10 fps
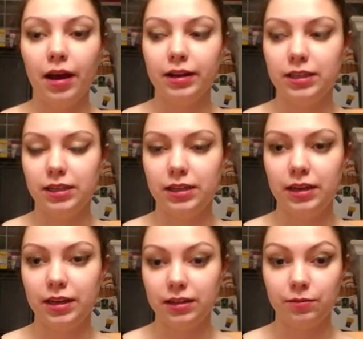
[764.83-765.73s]
He
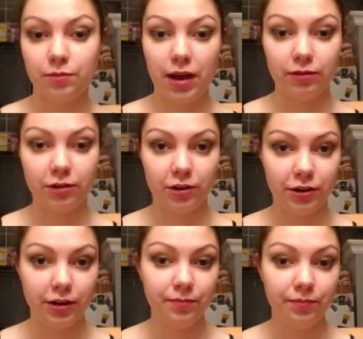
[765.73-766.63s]
is my
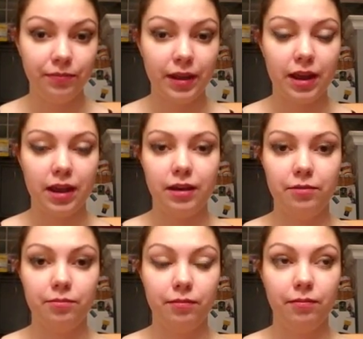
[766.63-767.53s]
recruiter,
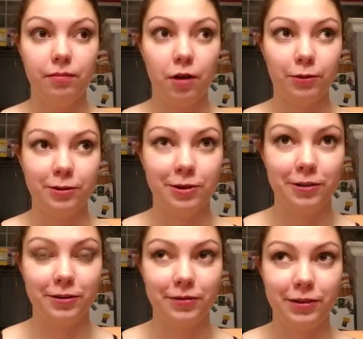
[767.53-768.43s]
and the
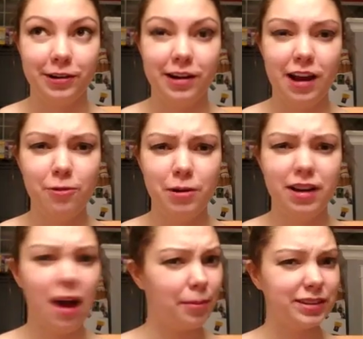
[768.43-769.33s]
recruiter for everyone
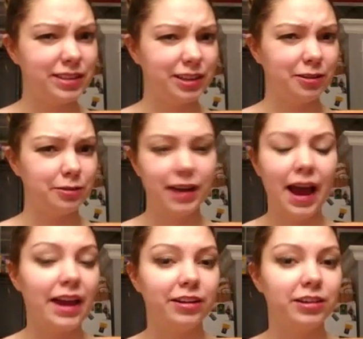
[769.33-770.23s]
up until
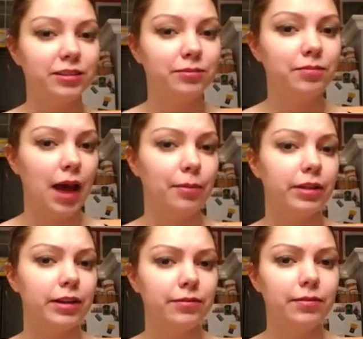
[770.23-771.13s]
Tigard, I believe.